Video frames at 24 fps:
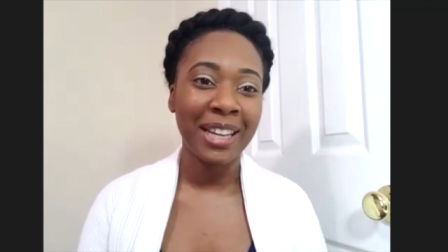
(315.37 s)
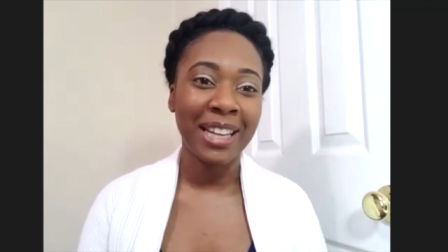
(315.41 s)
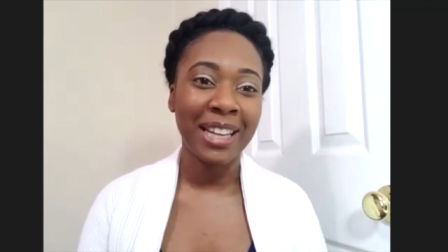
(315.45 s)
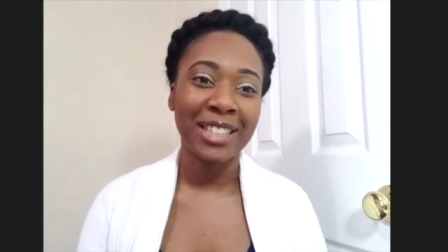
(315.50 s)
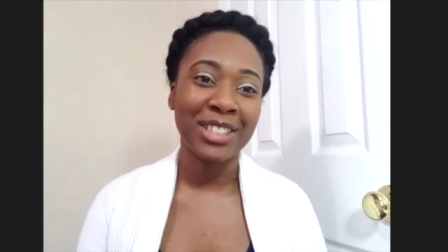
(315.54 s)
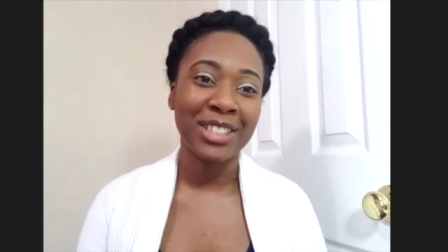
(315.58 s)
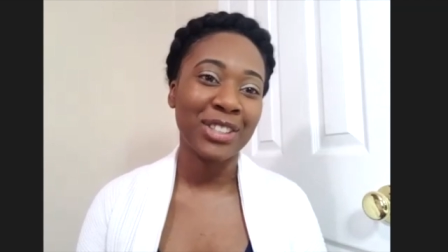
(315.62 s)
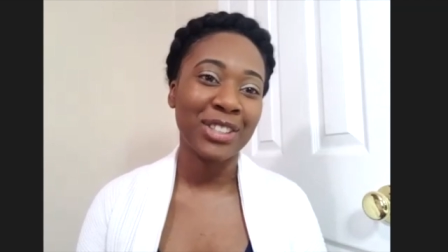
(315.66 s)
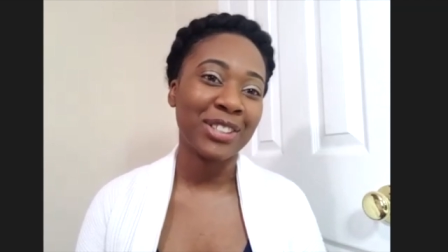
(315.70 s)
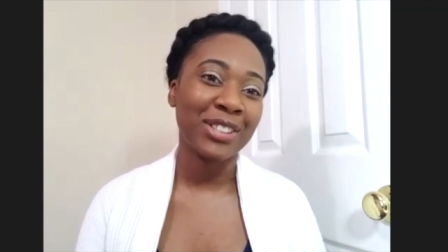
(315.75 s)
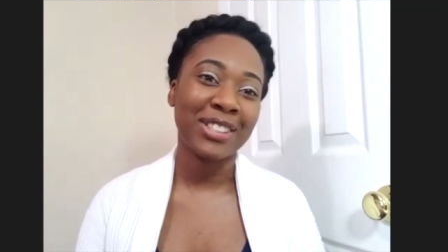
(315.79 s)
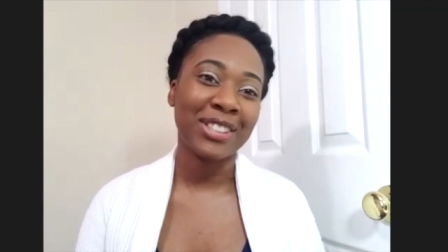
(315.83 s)
It
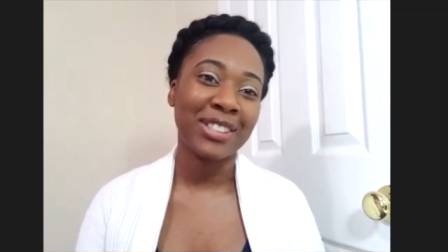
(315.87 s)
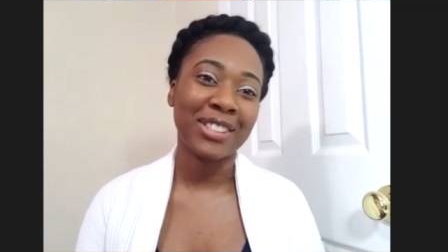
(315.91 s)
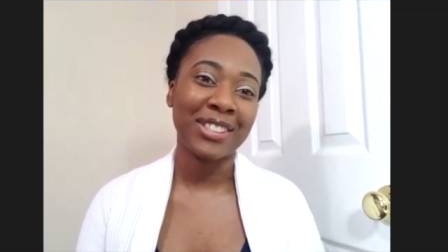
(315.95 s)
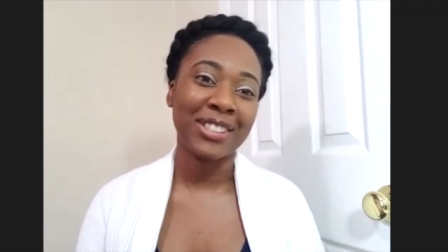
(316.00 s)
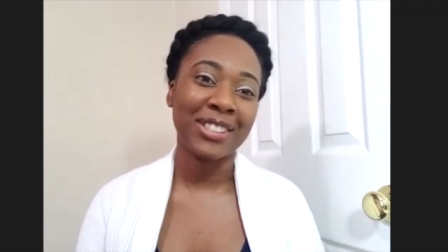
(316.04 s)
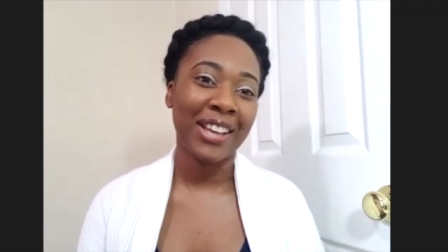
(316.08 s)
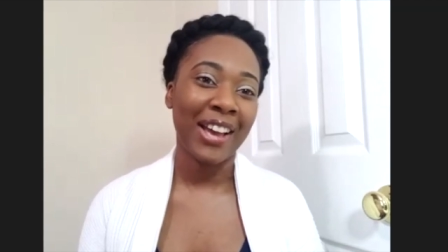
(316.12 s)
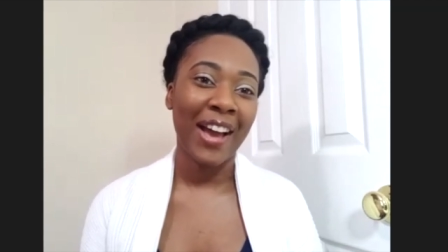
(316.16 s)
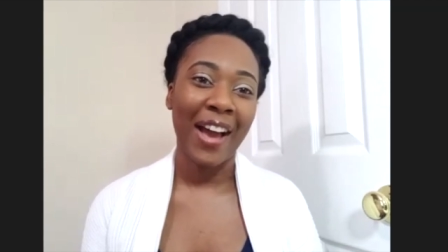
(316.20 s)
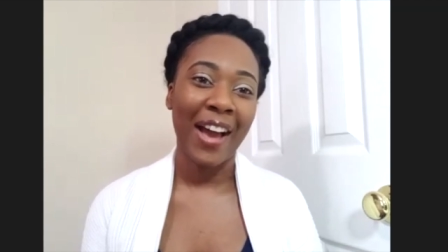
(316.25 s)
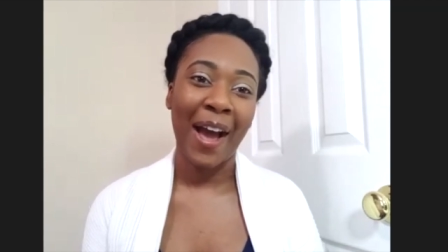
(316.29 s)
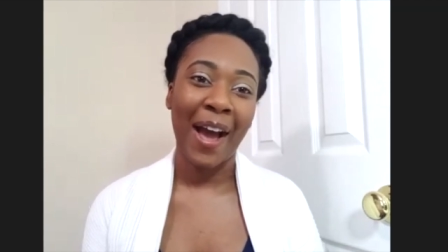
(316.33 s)
just
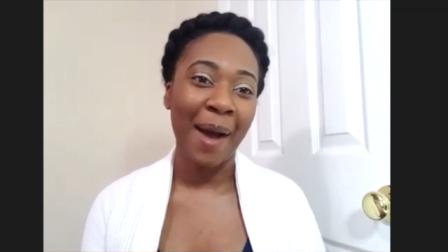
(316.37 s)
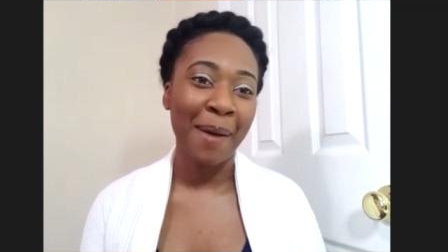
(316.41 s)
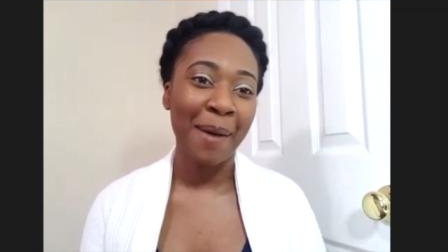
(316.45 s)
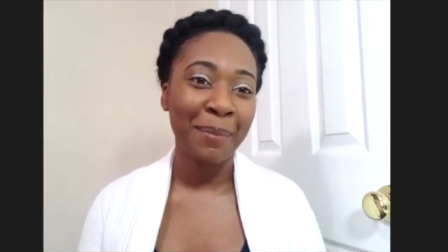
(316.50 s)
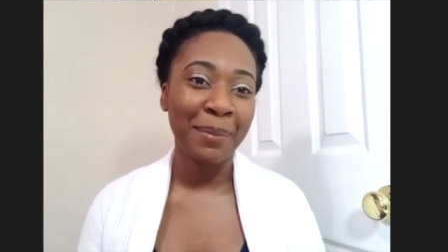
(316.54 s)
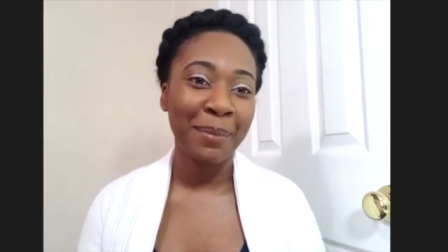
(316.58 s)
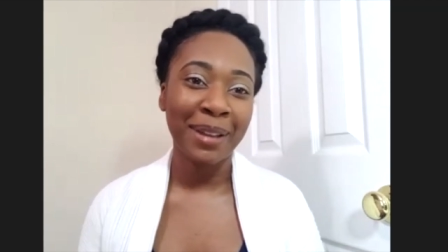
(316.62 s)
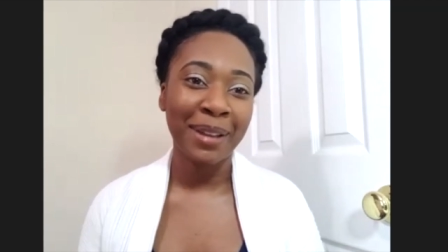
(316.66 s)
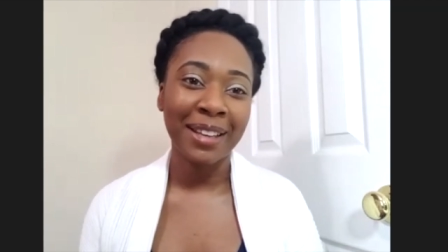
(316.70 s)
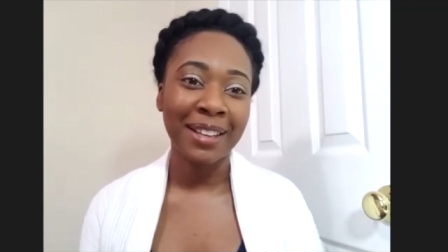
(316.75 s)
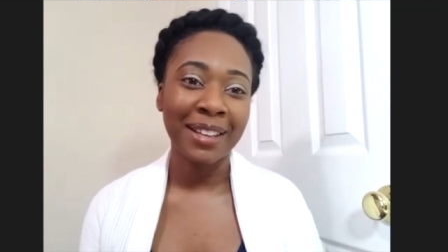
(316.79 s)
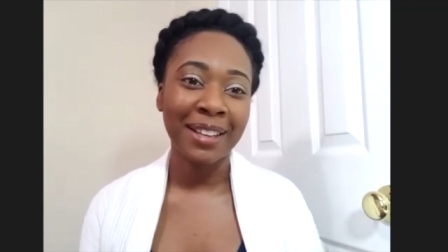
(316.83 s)

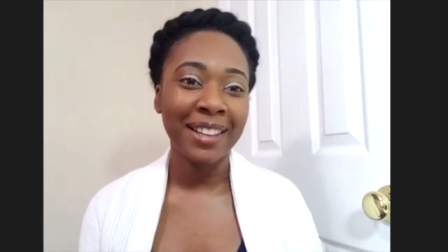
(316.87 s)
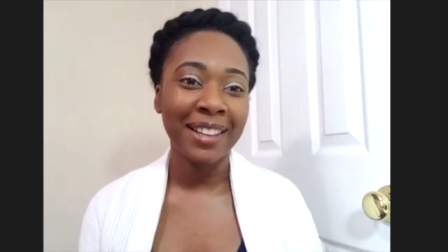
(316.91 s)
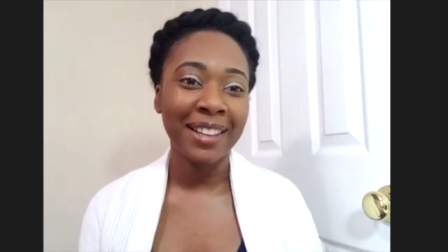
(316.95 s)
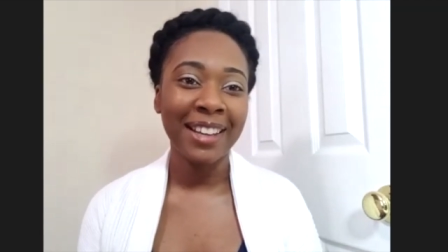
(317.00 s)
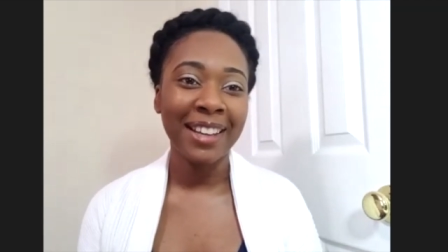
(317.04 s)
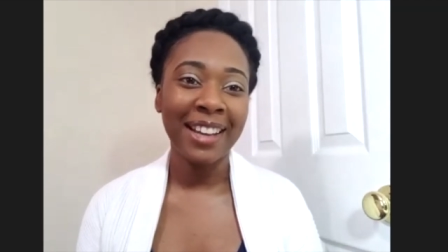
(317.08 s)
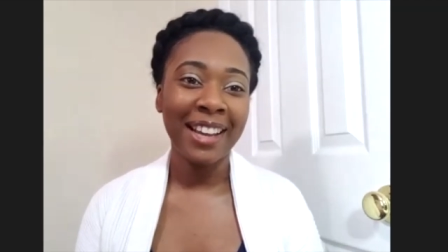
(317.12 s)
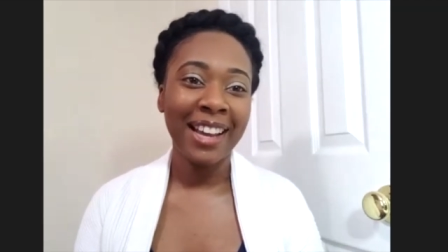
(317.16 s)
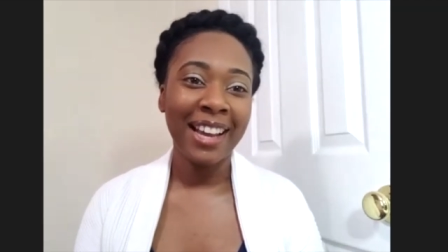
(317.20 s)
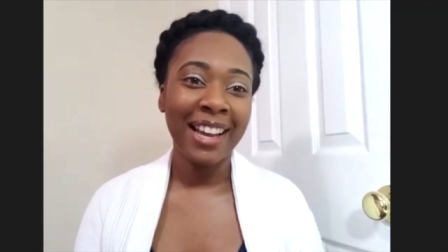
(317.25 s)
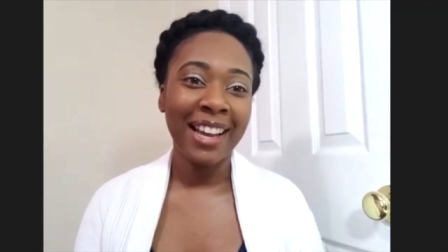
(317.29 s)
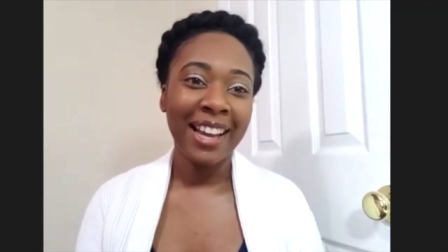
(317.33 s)
happened,
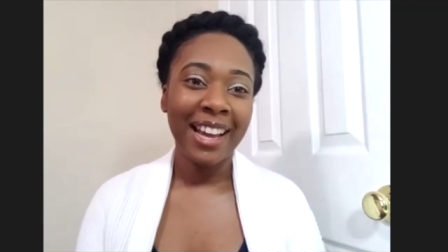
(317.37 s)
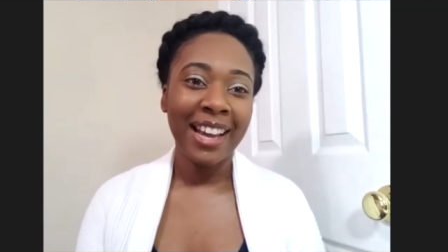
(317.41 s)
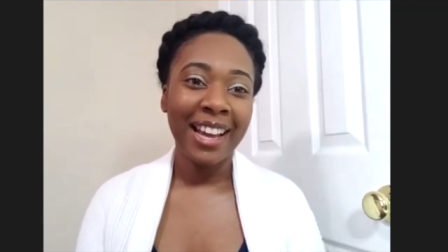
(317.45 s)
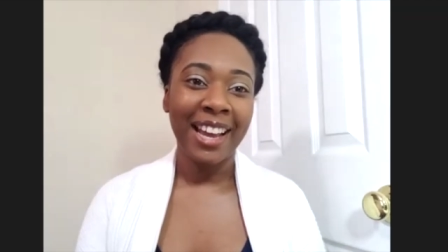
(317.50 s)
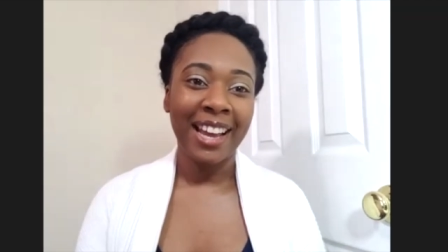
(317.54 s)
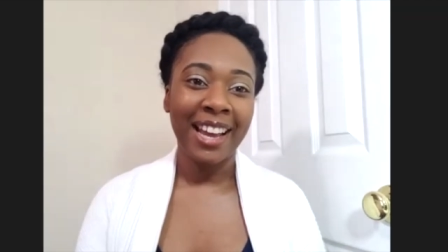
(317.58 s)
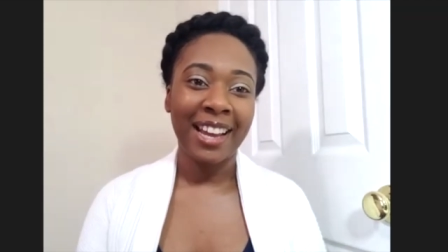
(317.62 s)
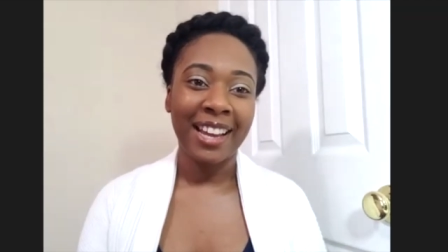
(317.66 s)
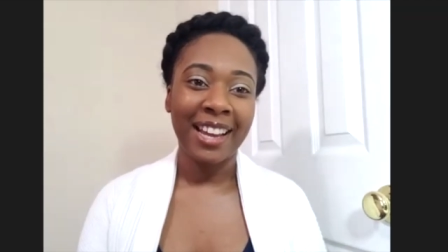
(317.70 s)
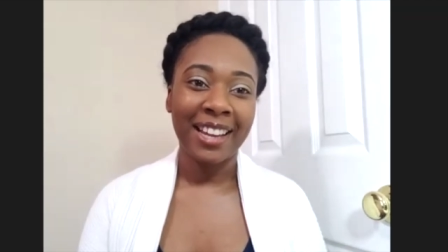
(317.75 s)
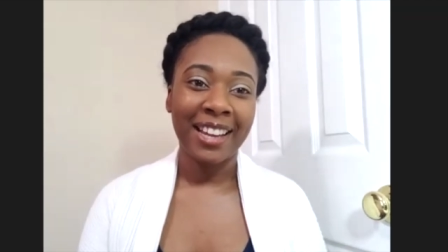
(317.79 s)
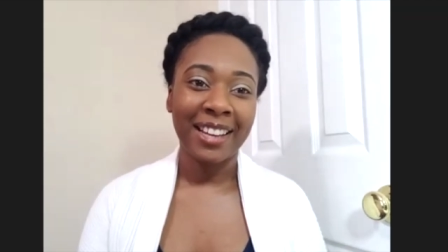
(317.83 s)

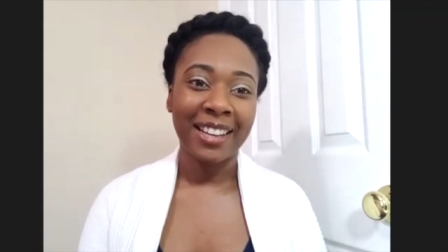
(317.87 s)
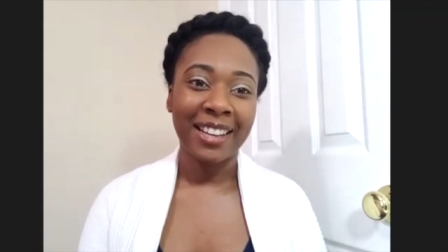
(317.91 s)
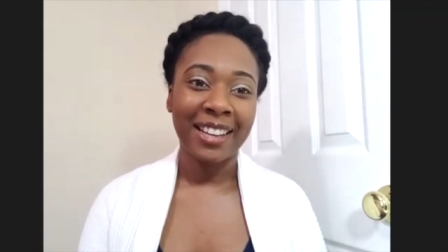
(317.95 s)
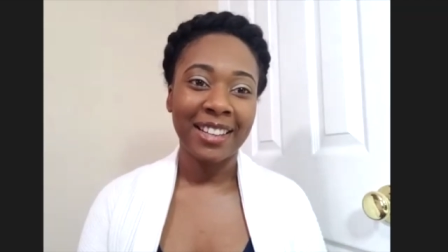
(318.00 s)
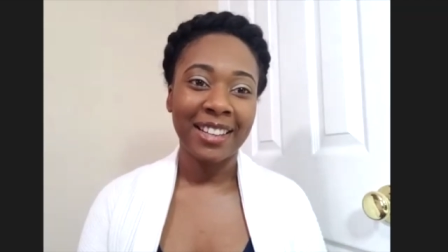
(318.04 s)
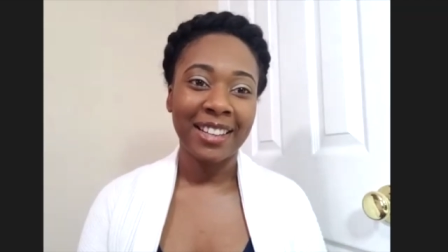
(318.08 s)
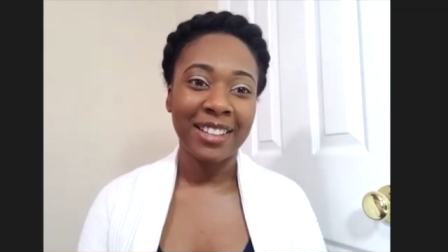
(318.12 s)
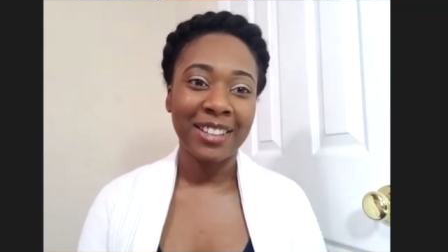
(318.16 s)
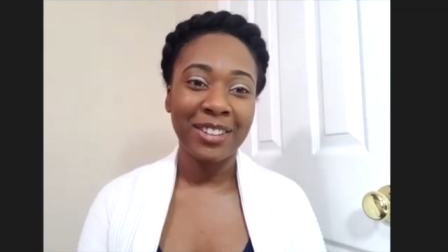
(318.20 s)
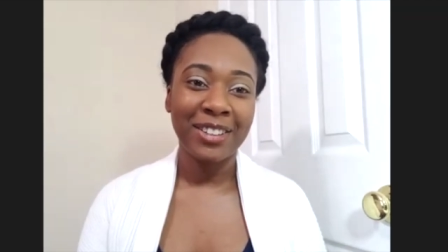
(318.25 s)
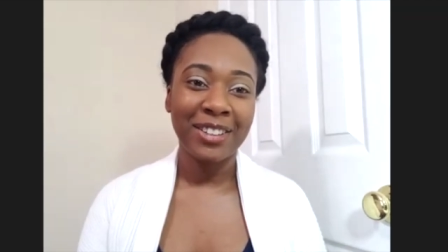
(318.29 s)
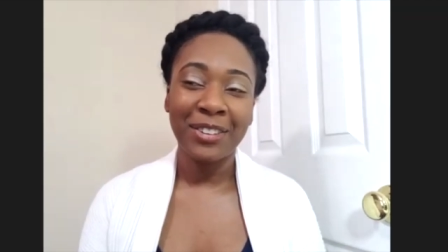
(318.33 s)
and
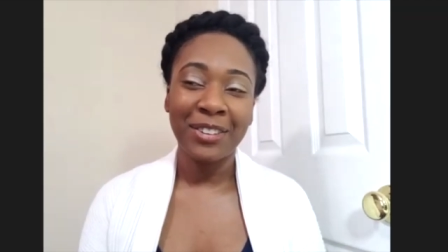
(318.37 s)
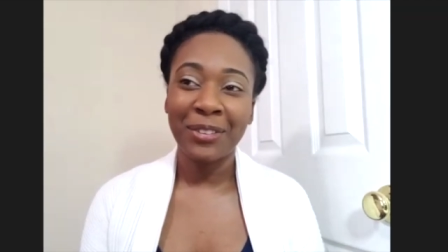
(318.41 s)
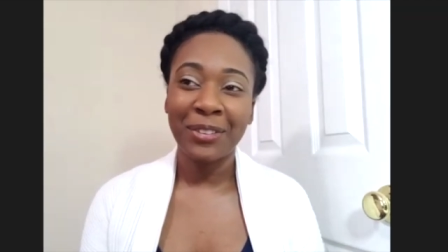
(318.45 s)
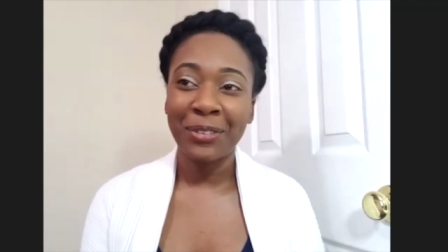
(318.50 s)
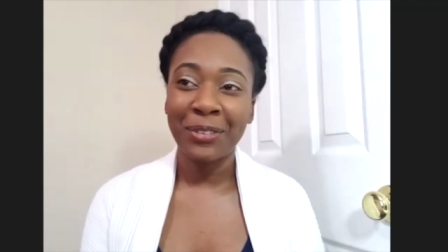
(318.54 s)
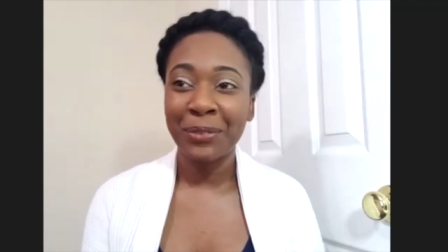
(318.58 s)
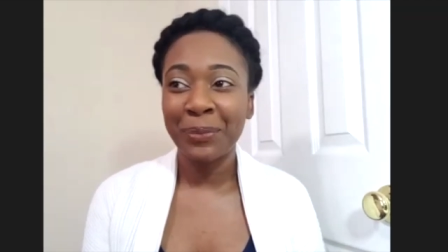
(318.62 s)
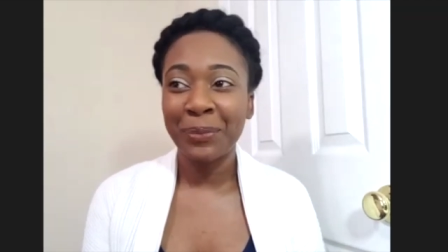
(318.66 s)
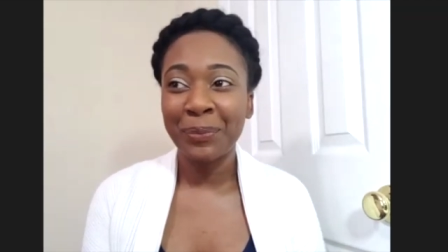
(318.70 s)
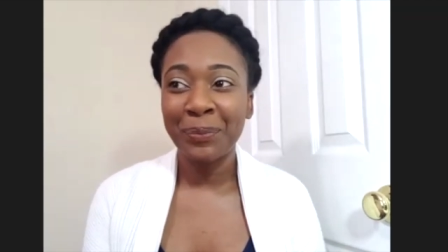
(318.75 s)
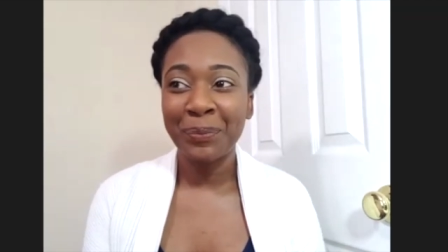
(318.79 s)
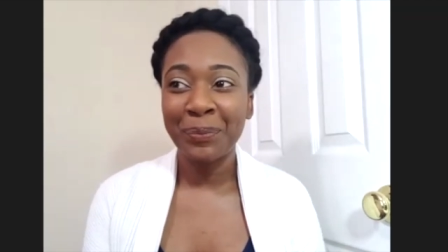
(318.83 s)
you
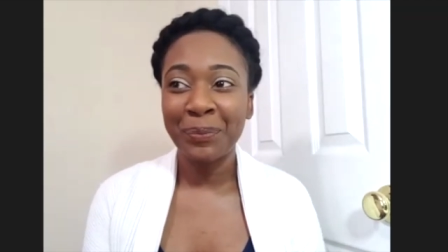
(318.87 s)
know,